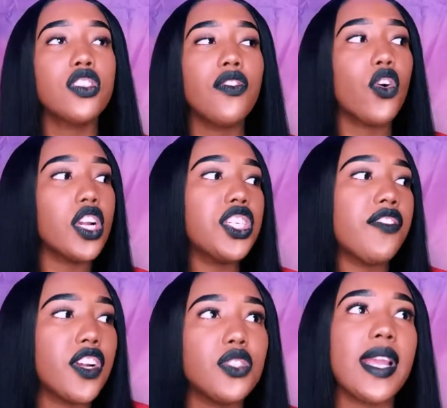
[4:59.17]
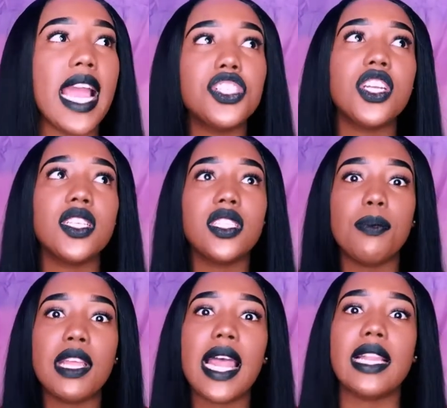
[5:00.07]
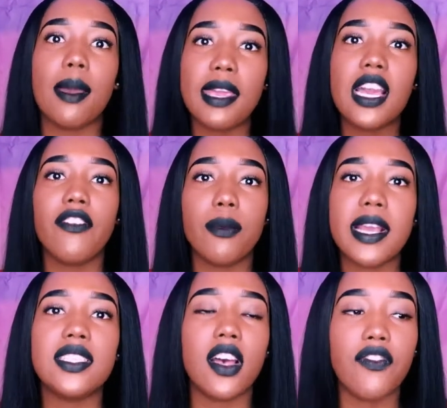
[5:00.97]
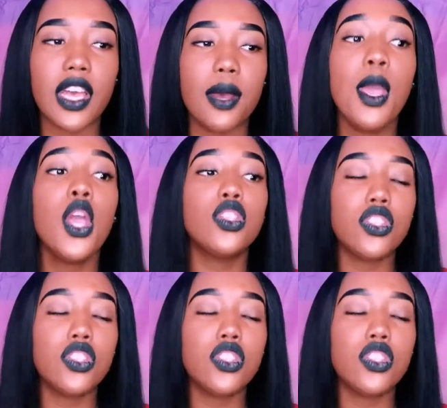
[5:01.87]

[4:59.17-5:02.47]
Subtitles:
So of course your first reaction is to be like, let me cover myself up.